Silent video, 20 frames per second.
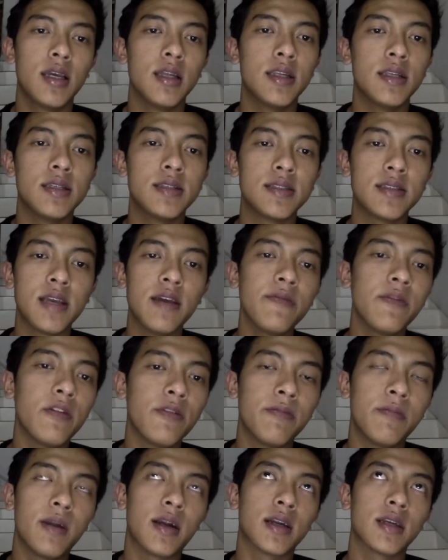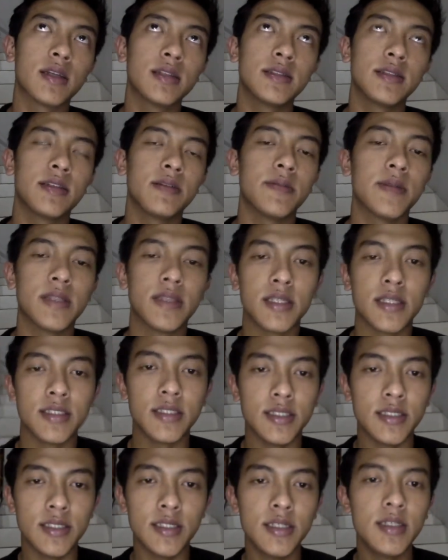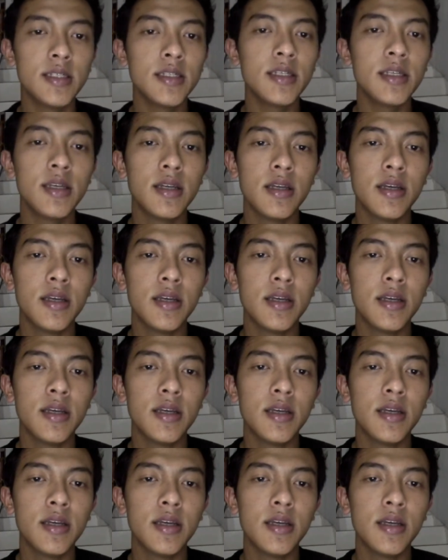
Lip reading: This type of market segmentation